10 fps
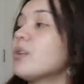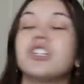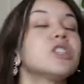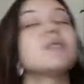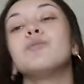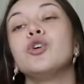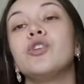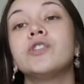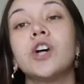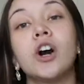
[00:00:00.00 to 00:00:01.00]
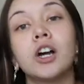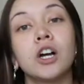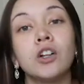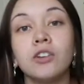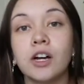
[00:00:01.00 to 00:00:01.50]
we just moved our
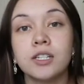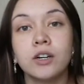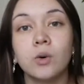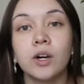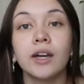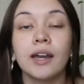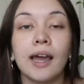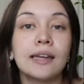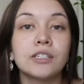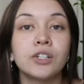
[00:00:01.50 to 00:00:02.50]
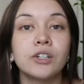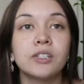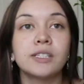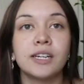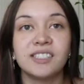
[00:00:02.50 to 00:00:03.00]
closet
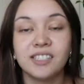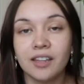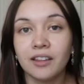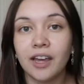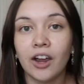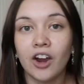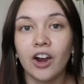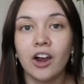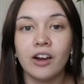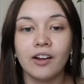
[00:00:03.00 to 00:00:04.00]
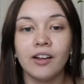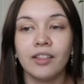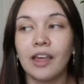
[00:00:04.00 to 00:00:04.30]
organizers into there